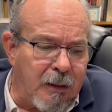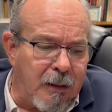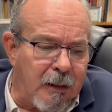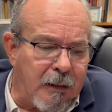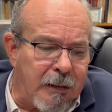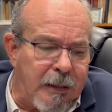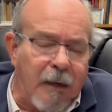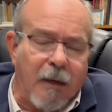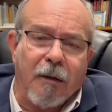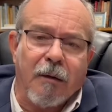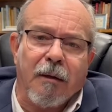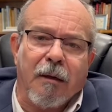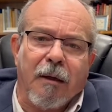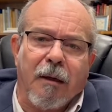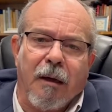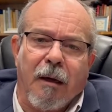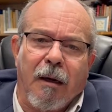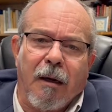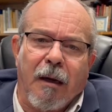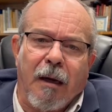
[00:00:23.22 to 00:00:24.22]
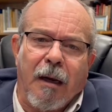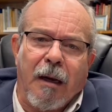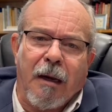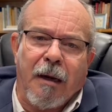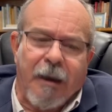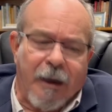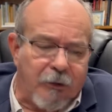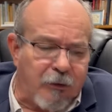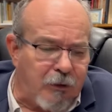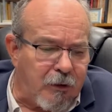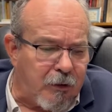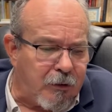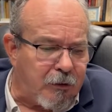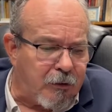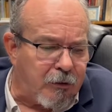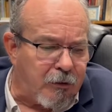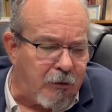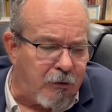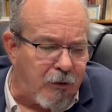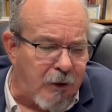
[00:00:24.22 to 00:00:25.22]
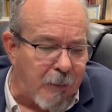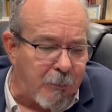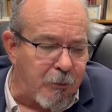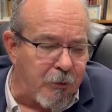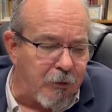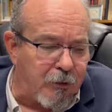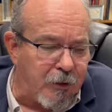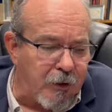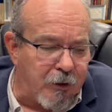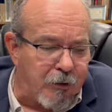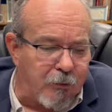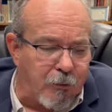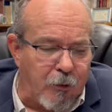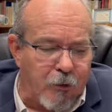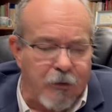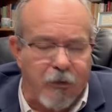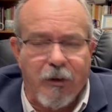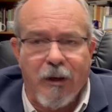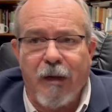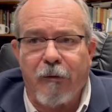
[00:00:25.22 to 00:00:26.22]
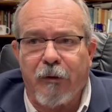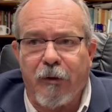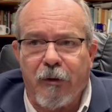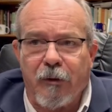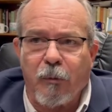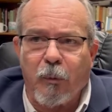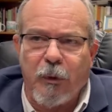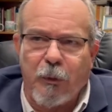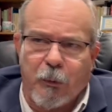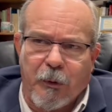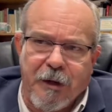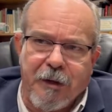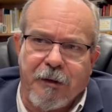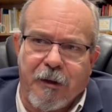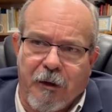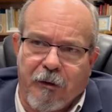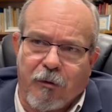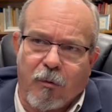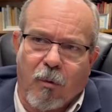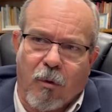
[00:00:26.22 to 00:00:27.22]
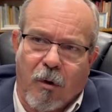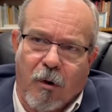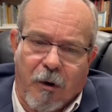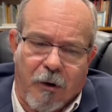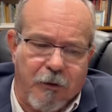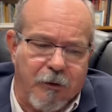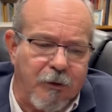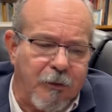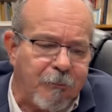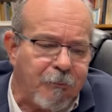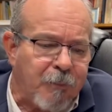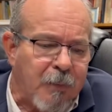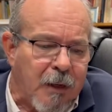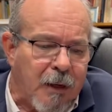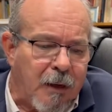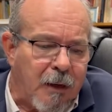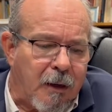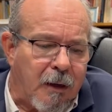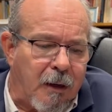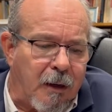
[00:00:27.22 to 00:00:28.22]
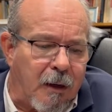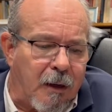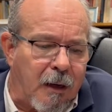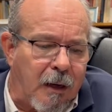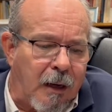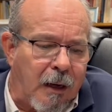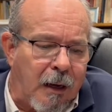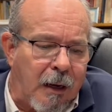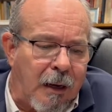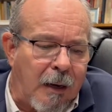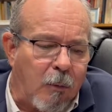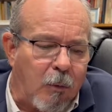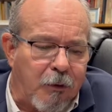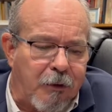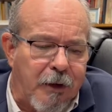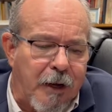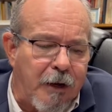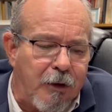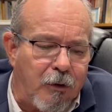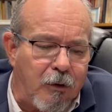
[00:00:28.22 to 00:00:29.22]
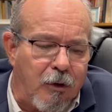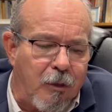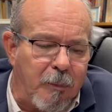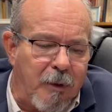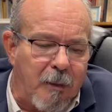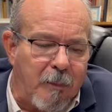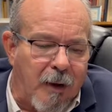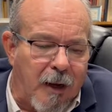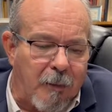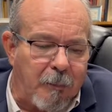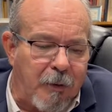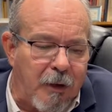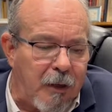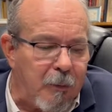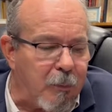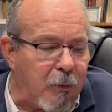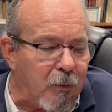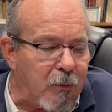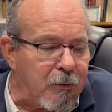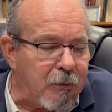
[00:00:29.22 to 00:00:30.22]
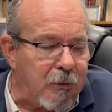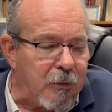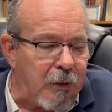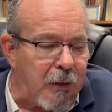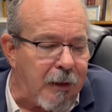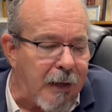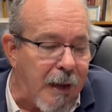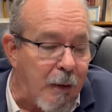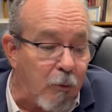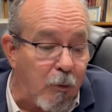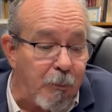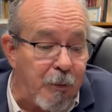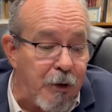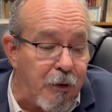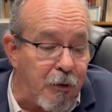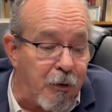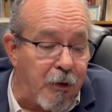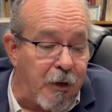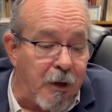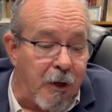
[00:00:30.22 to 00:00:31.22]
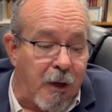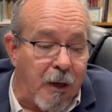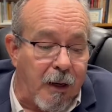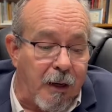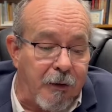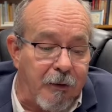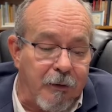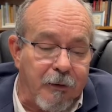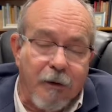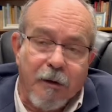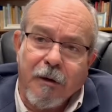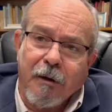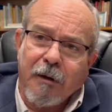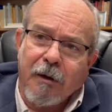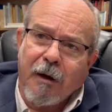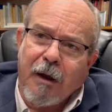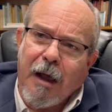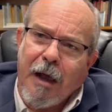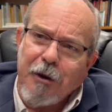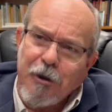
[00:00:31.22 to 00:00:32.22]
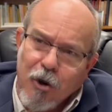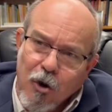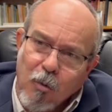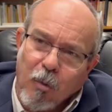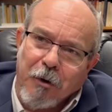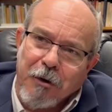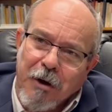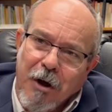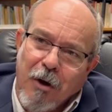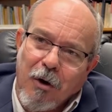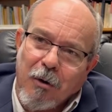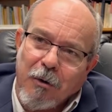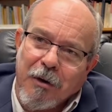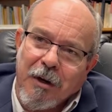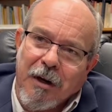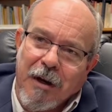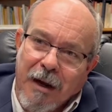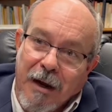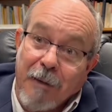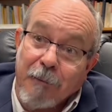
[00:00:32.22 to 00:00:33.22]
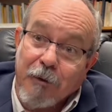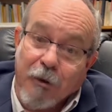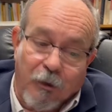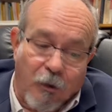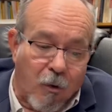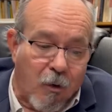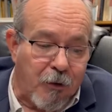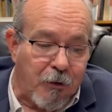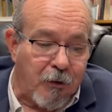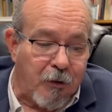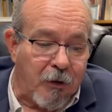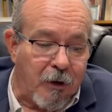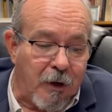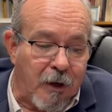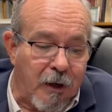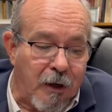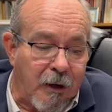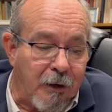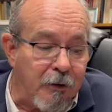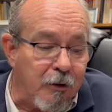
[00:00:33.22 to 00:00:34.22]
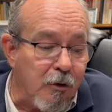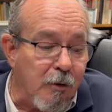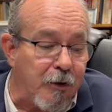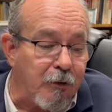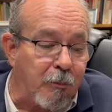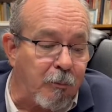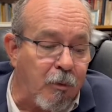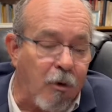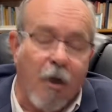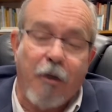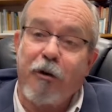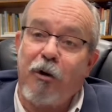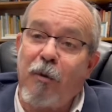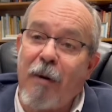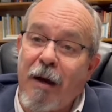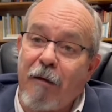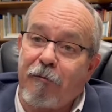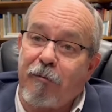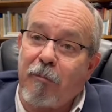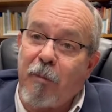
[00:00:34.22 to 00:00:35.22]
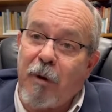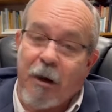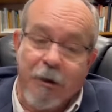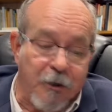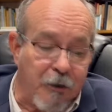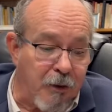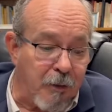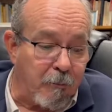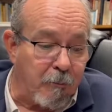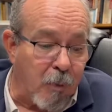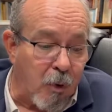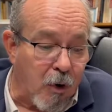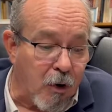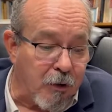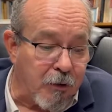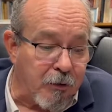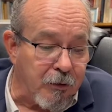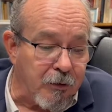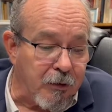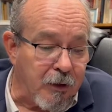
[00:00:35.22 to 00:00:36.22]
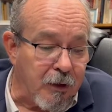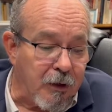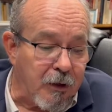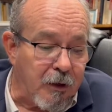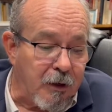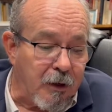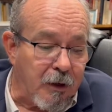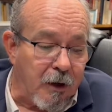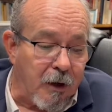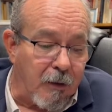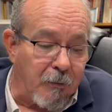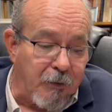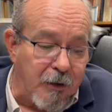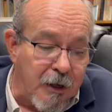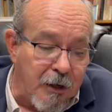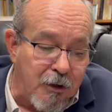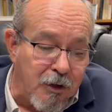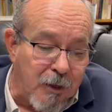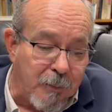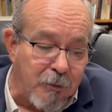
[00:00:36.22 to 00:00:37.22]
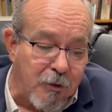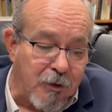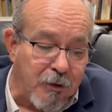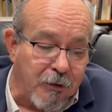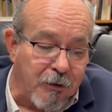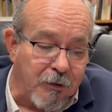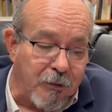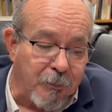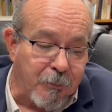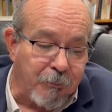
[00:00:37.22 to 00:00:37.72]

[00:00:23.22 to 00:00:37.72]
Now, in Exodus chapter 6, verse 7, we read these words, "I will take you to be my people, and I will be your God, and you will know that I'm the Lord your God, who has brought you out from under the burden of the Egyptians."